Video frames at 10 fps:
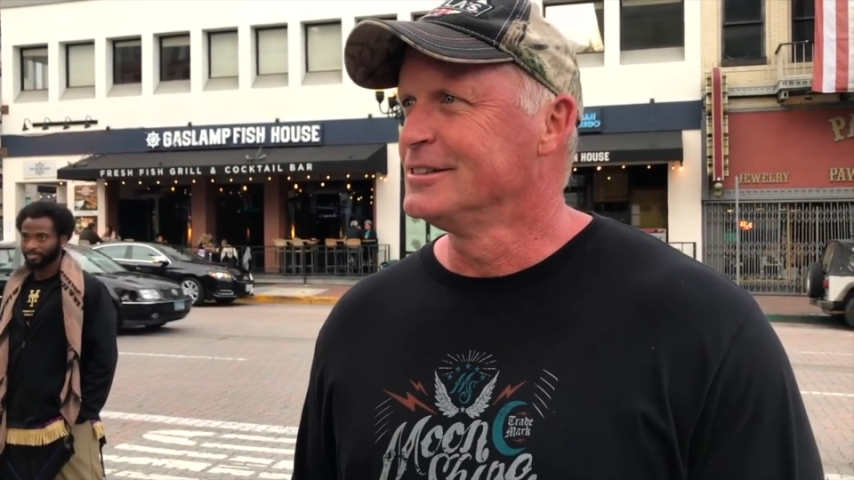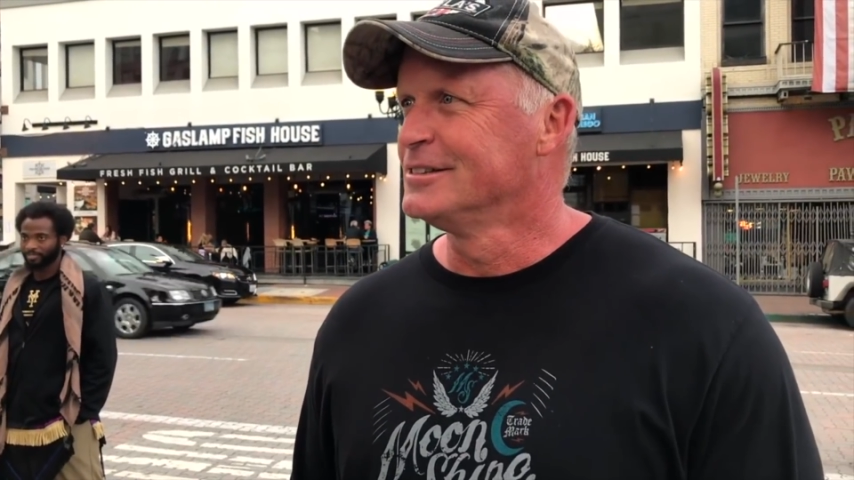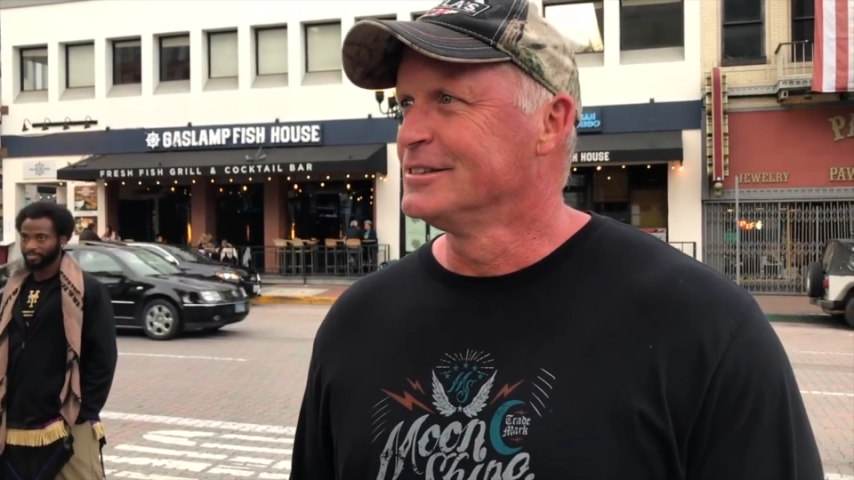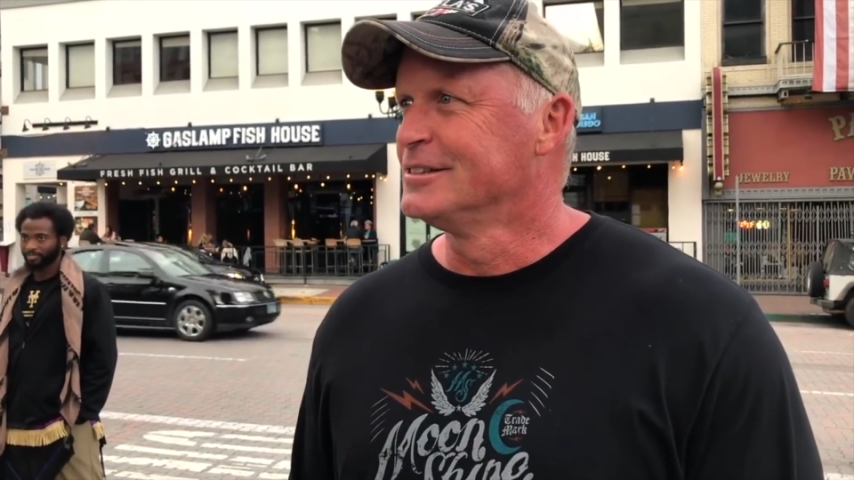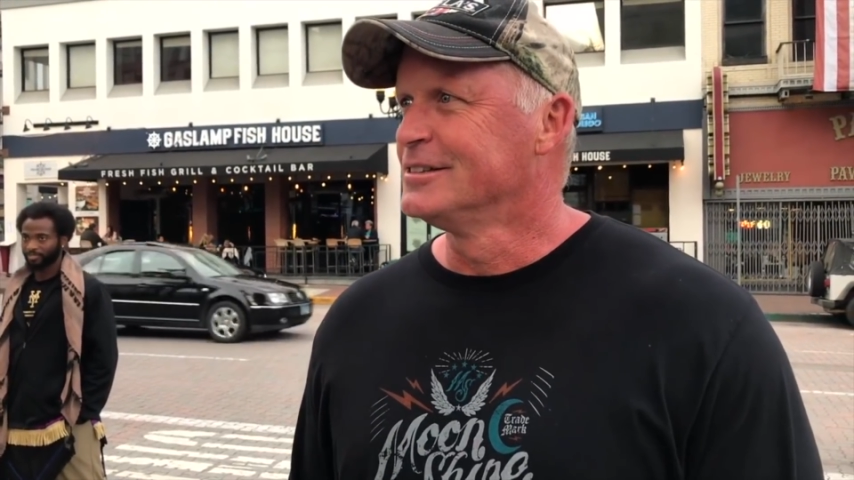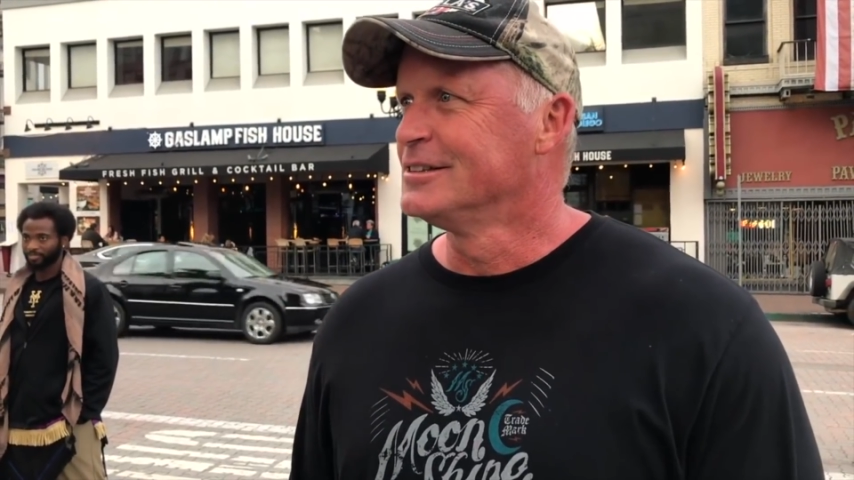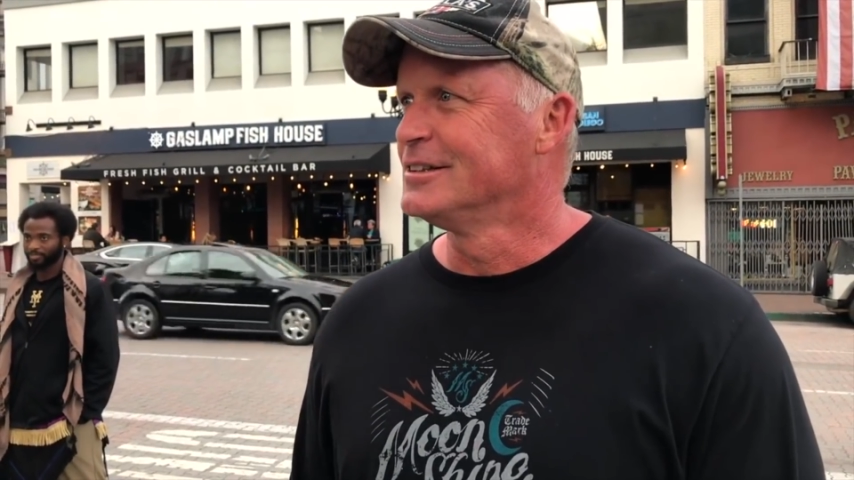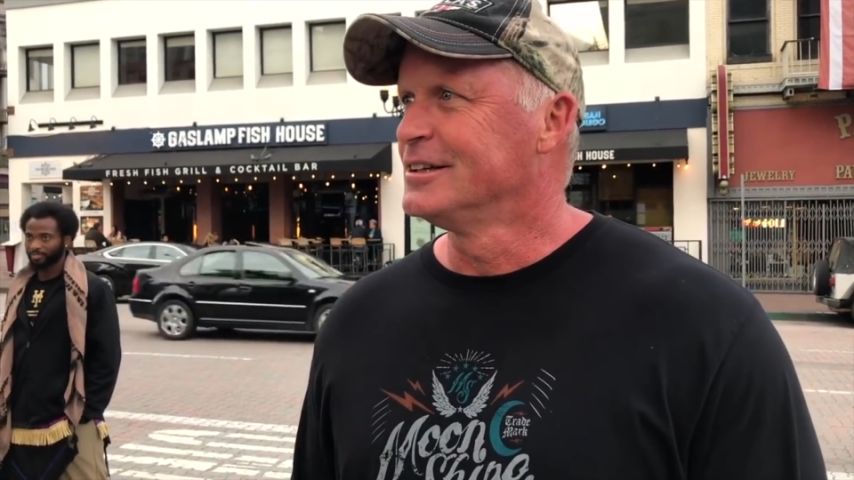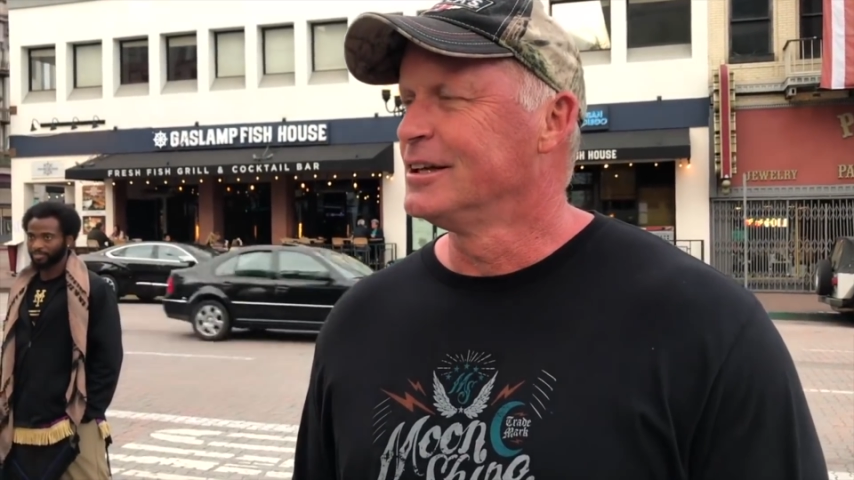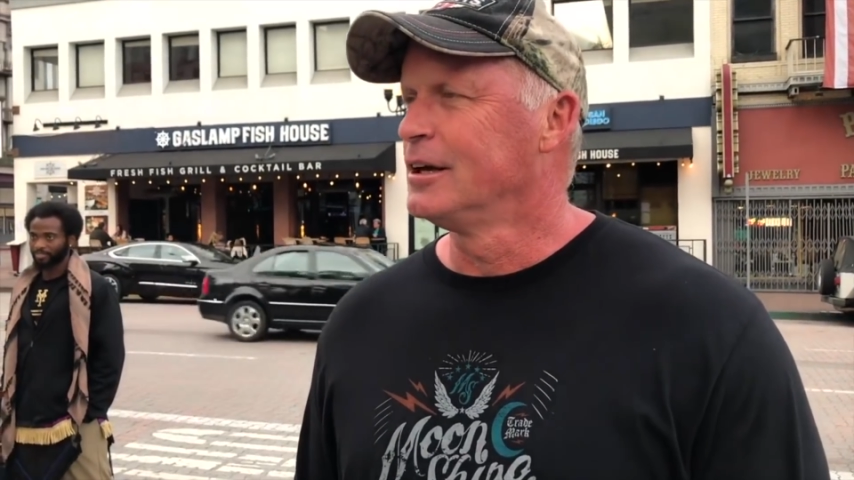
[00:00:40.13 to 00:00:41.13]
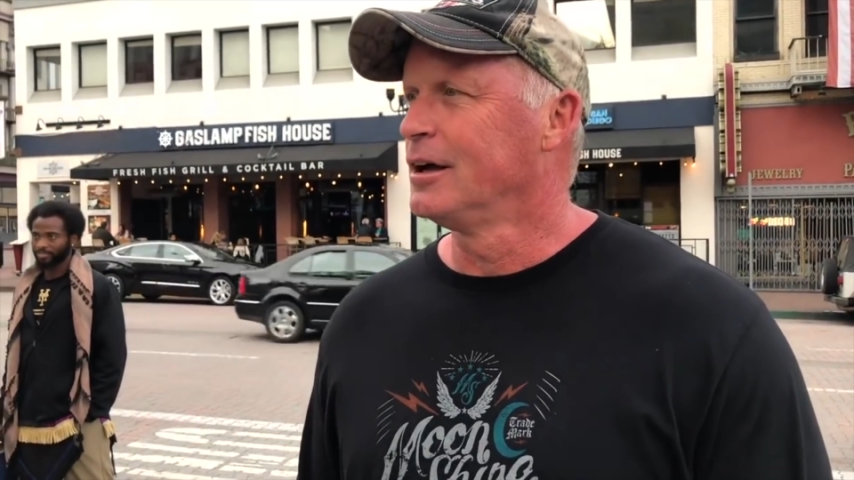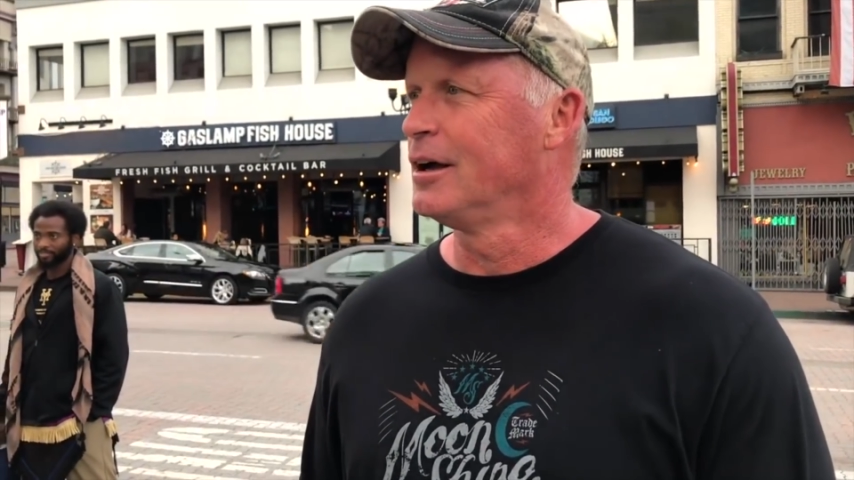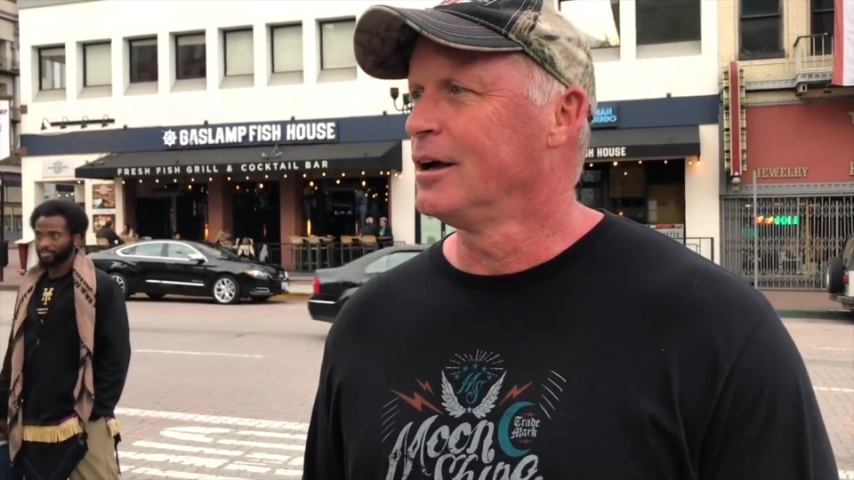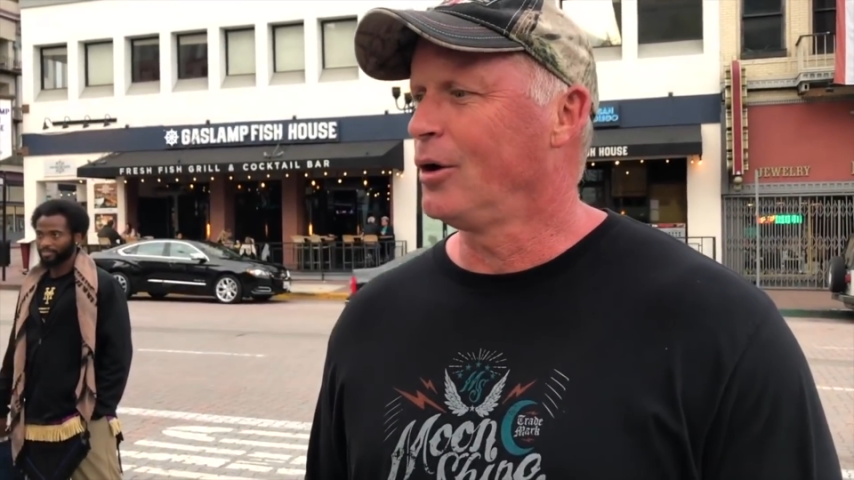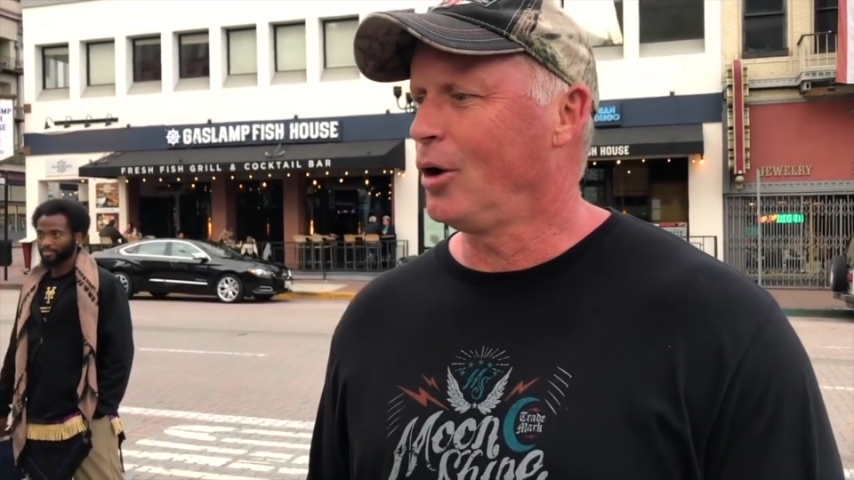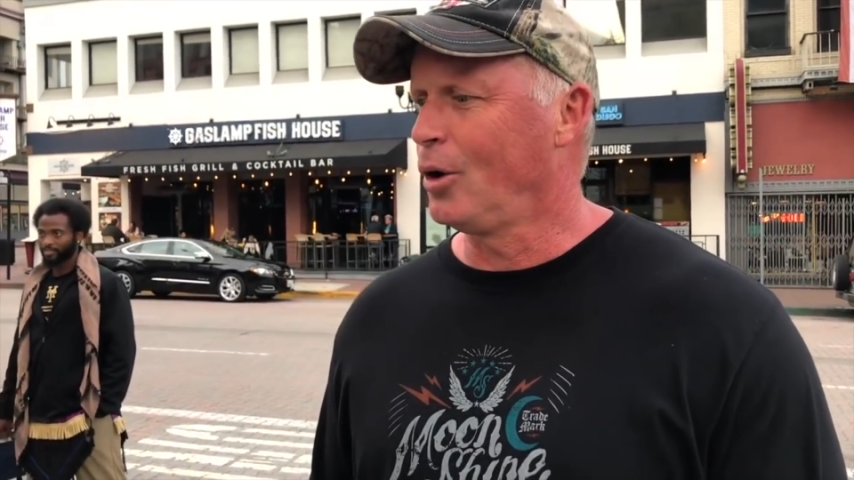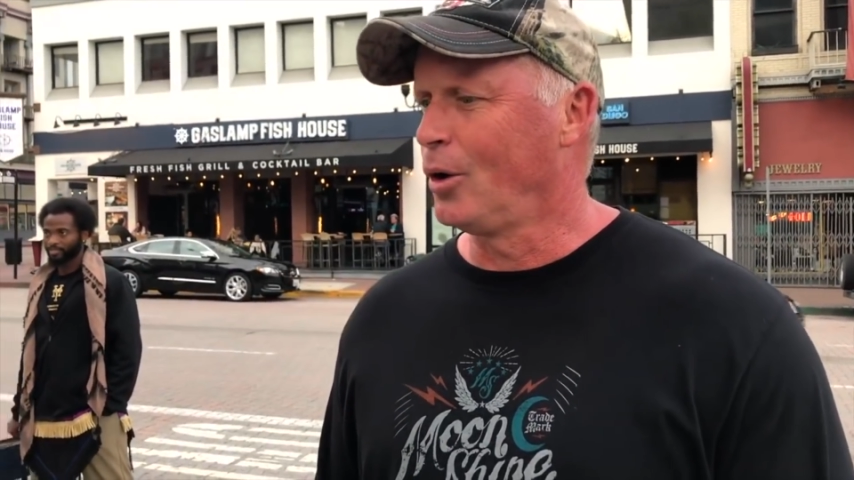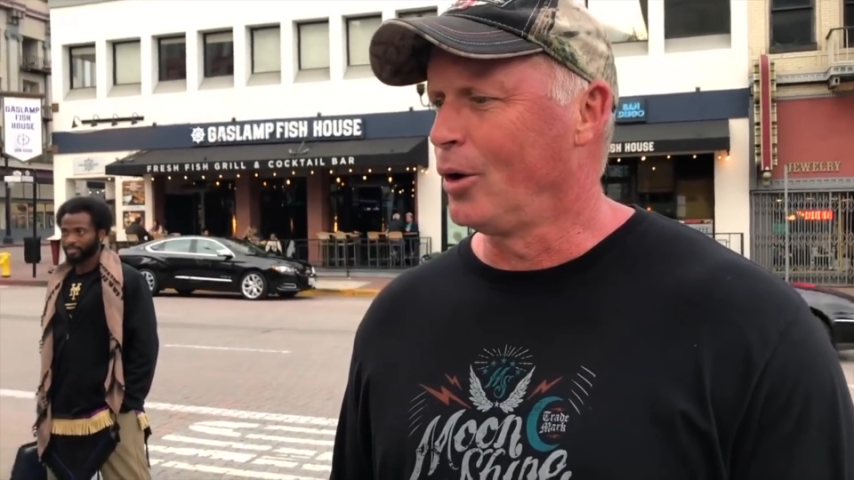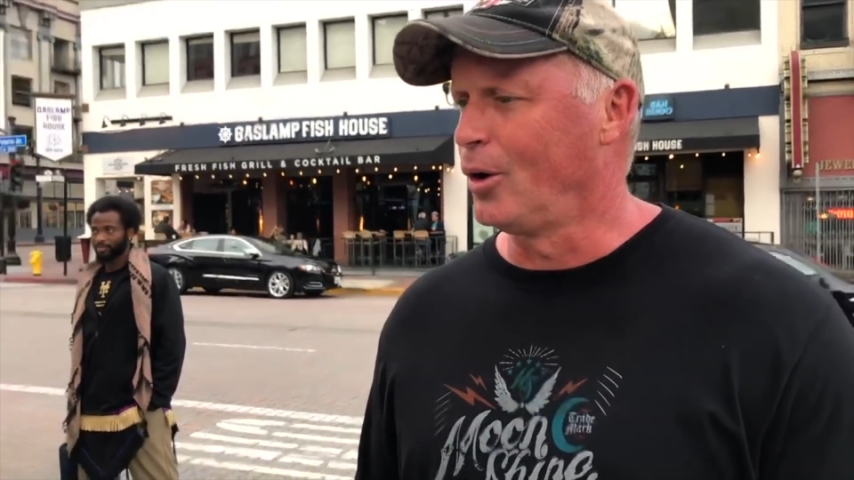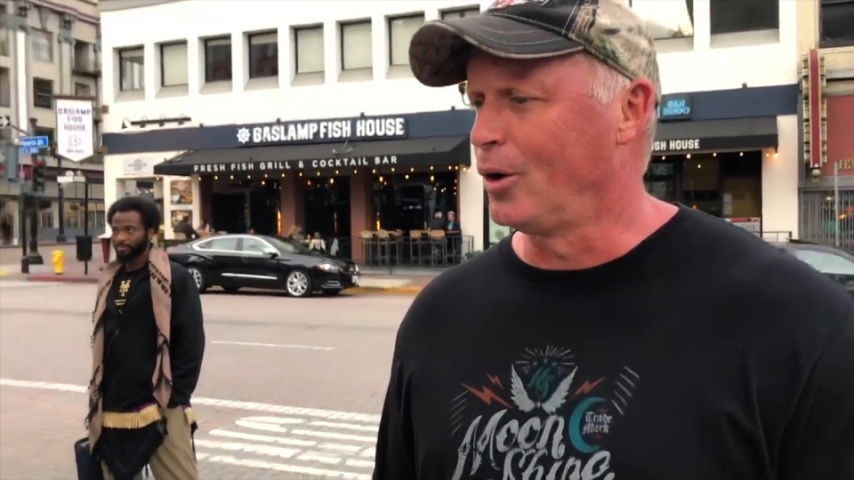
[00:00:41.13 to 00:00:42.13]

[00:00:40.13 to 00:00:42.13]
hilarious. Paul wrote